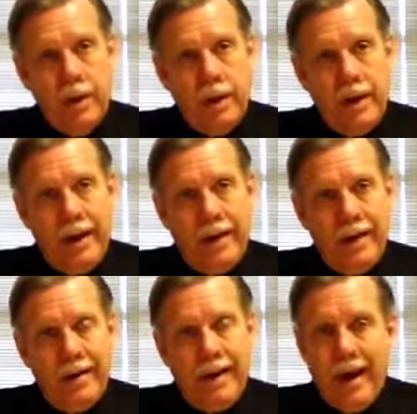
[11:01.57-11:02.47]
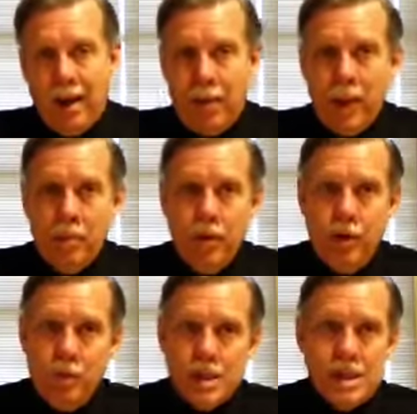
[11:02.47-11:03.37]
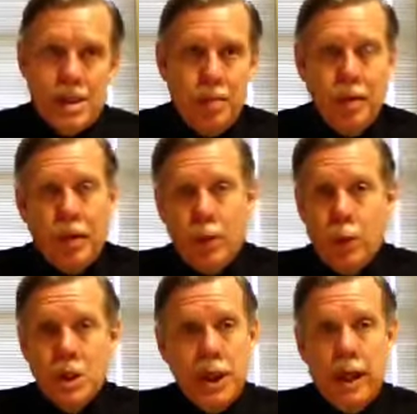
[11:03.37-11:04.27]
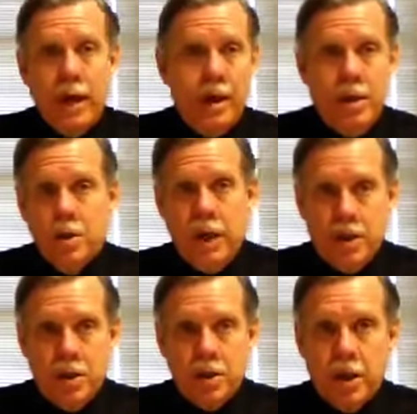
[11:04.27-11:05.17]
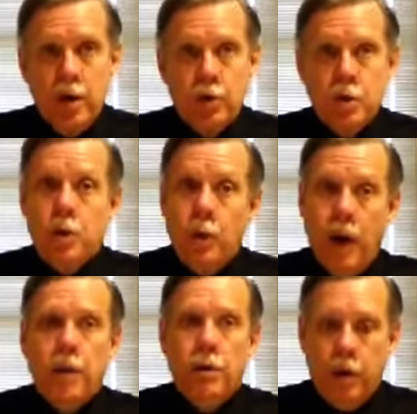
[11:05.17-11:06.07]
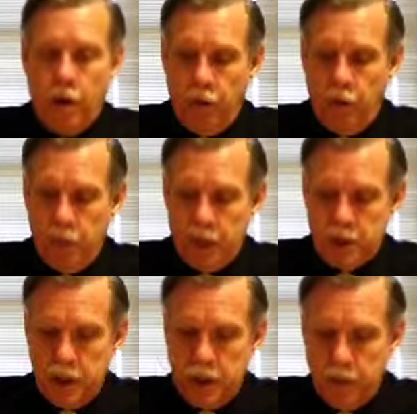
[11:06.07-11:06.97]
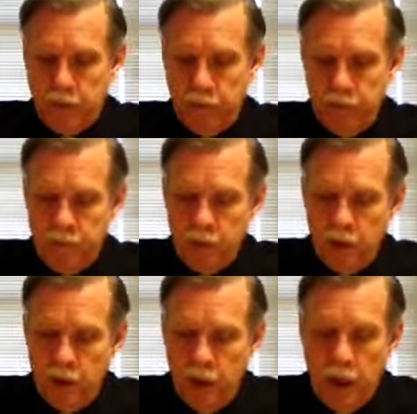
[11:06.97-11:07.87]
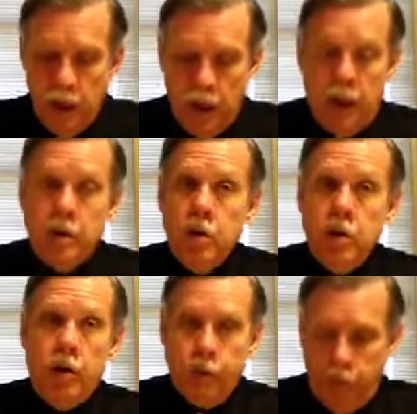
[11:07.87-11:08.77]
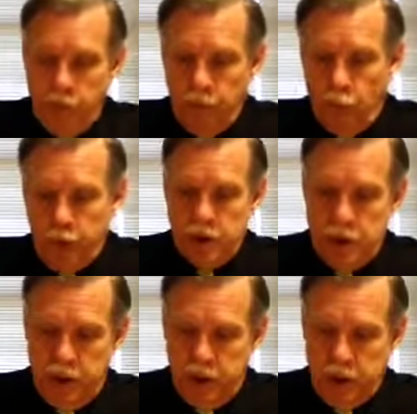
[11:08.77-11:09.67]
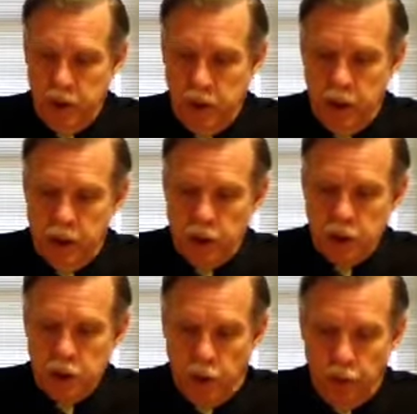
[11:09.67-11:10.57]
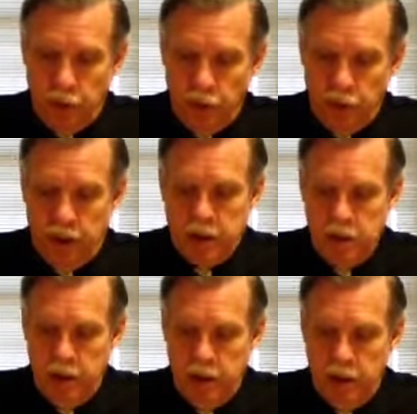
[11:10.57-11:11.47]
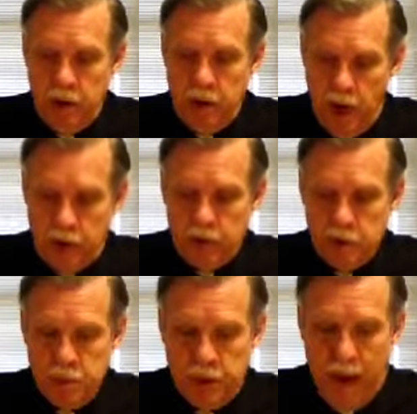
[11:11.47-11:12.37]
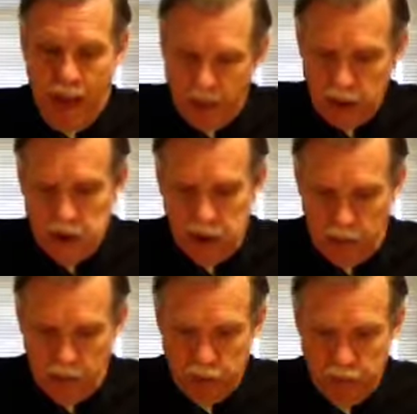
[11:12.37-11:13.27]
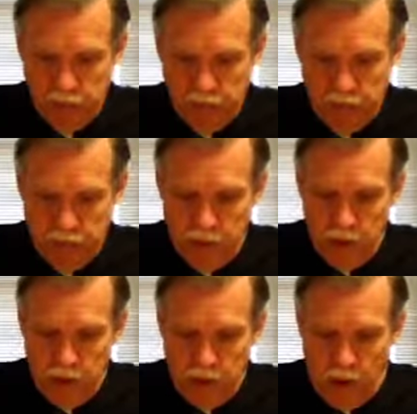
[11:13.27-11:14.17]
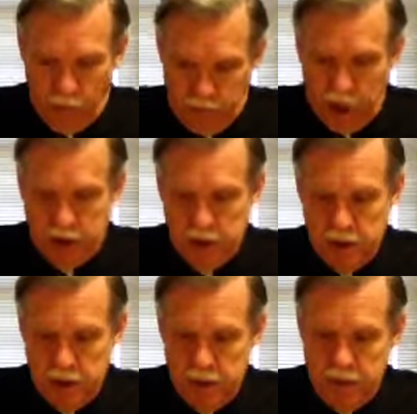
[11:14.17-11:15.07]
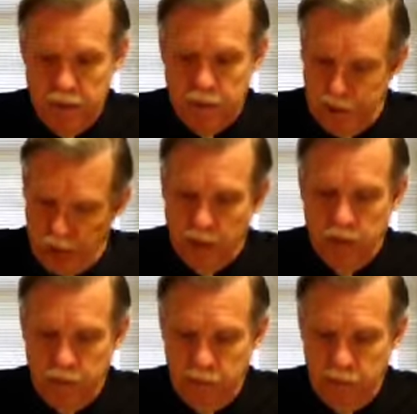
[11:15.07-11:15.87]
and Alabama and Mississippi, Louisiana, and Texas coasts throughout the Gulf of Mexico. In 1946, conservative Texan Congressman Hatton Sumner of Texas, again,